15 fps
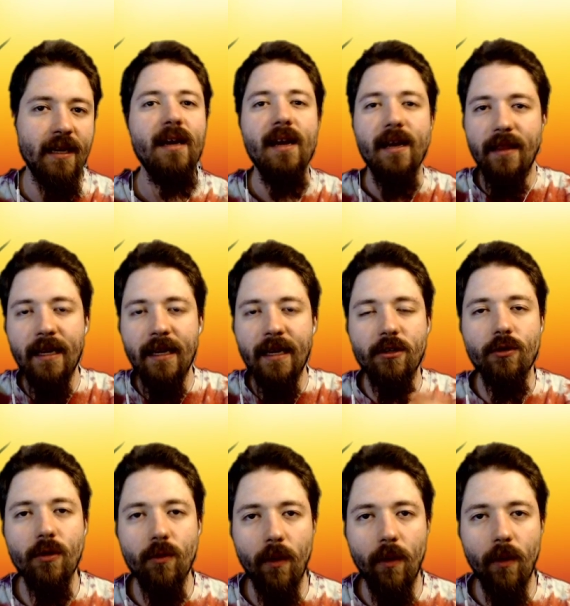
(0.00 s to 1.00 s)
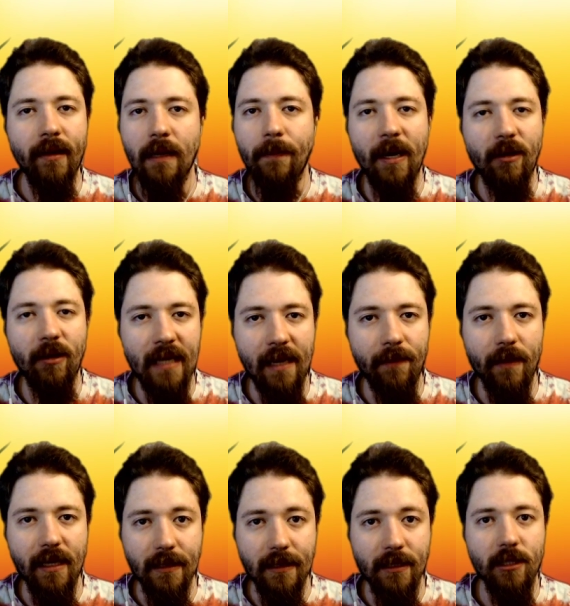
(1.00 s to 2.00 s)
They could do the run in about 10
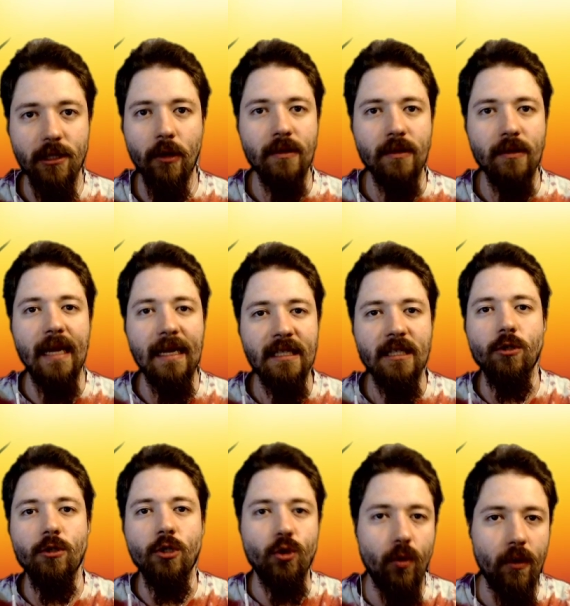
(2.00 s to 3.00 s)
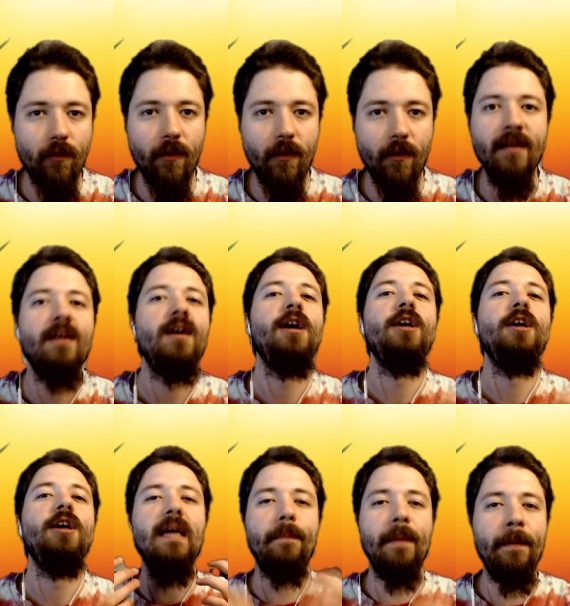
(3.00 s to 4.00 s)
minutes. So it's a nice little short run to
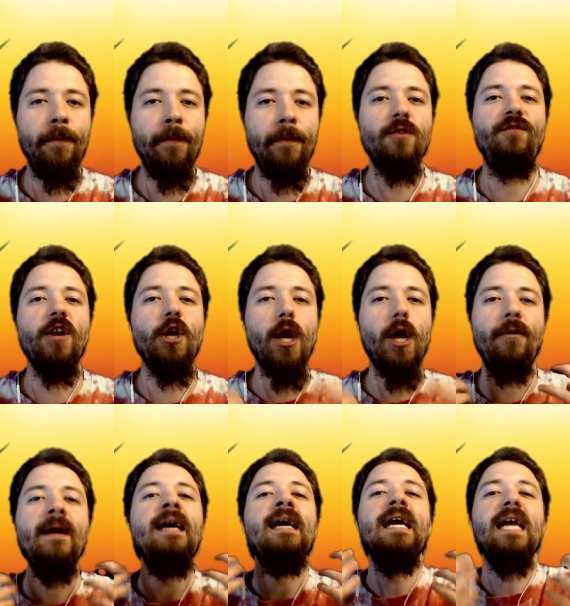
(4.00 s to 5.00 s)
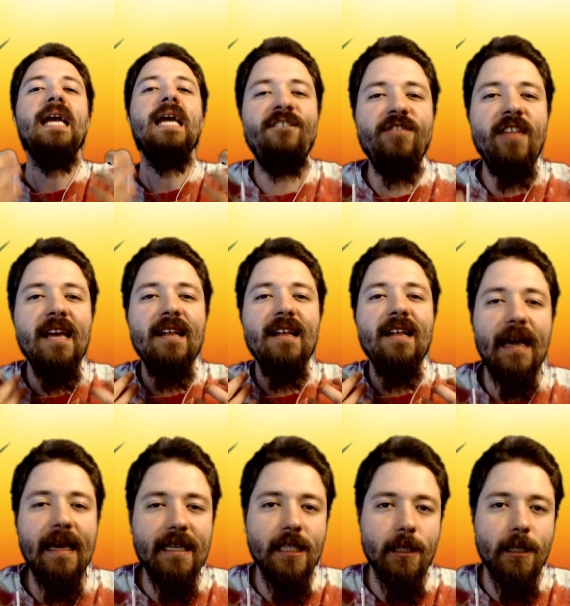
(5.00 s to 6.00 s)
get people to figure out if they like
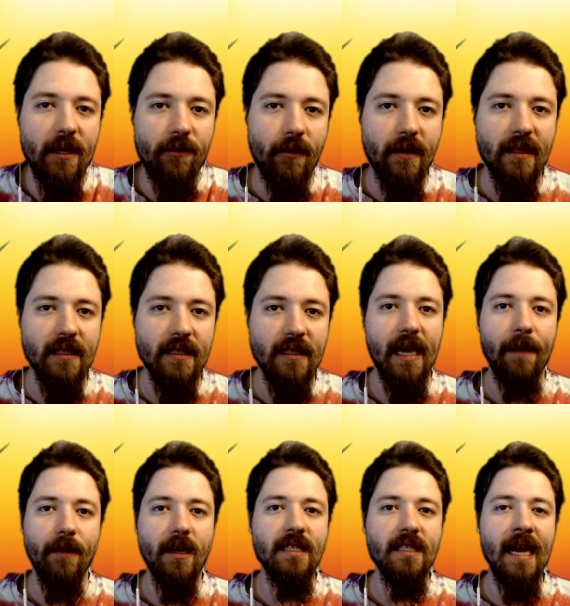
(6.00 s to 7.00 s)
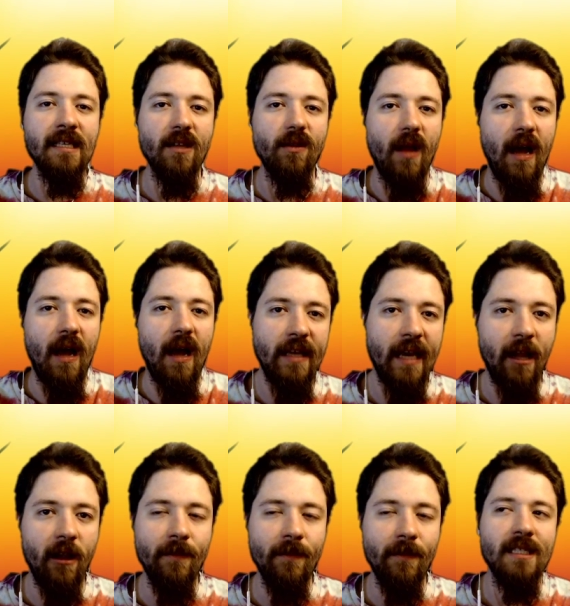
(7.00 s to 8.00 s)
speedrunning this game because it has a lot of the
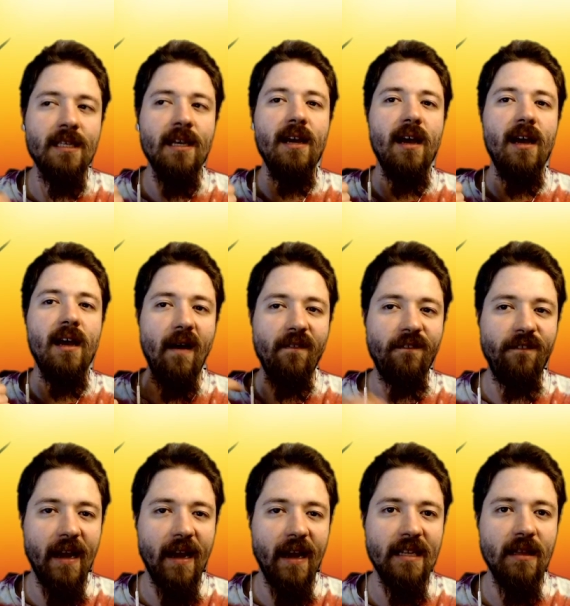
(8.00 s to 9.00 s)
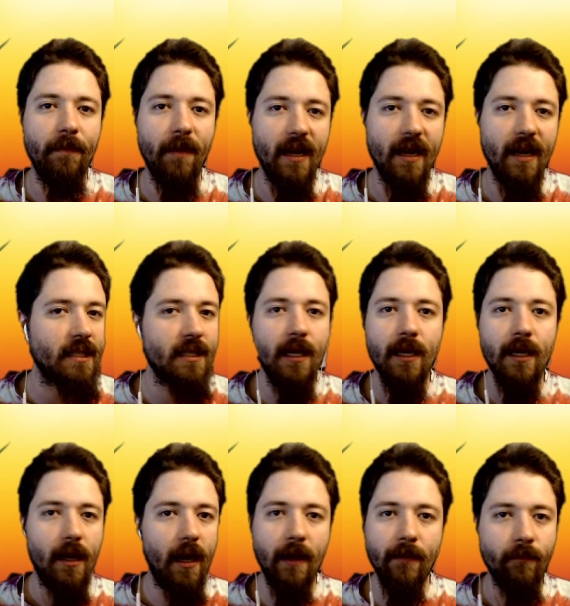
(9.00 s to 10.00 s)
elements of finding the boss,
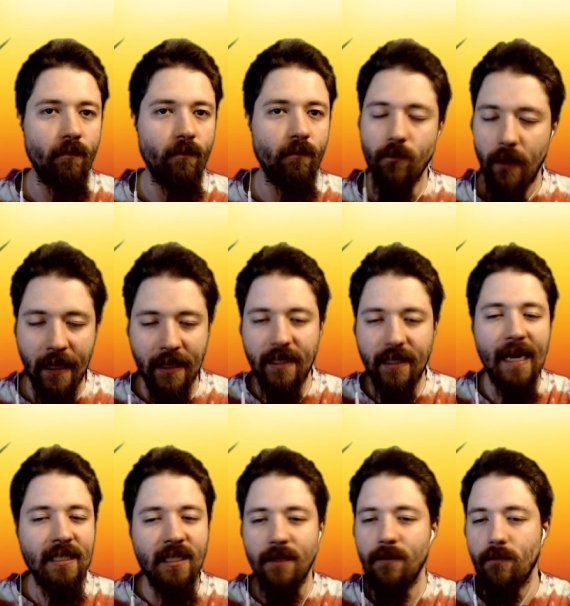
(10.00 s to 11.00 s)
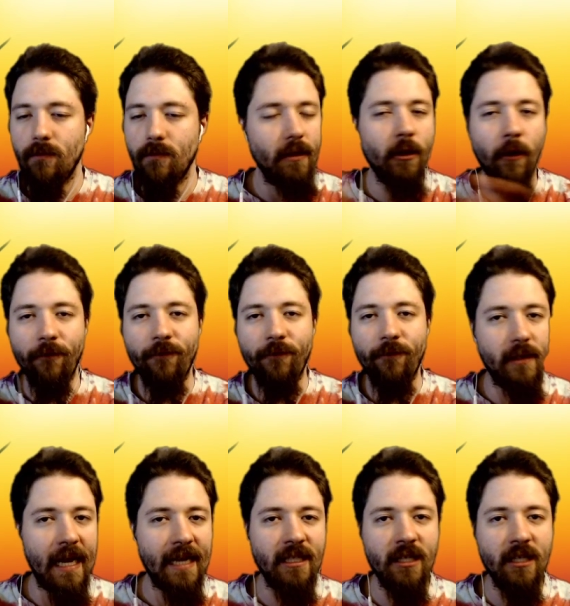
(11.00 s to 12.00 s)
um, like dashing, you know,
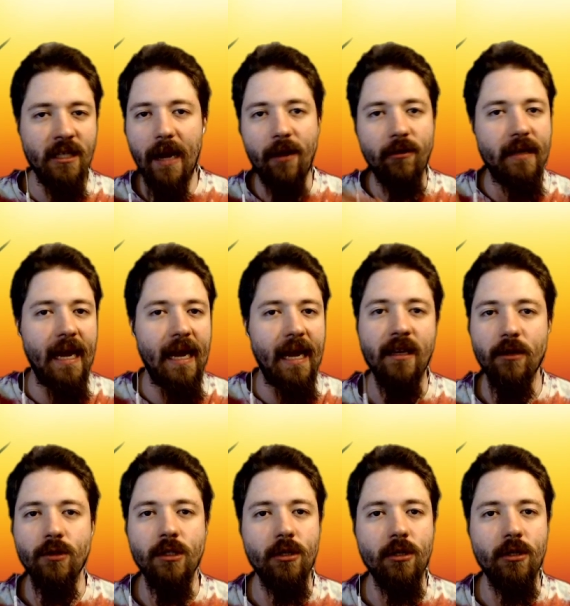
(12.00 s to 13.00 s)
dashing around, getting used to the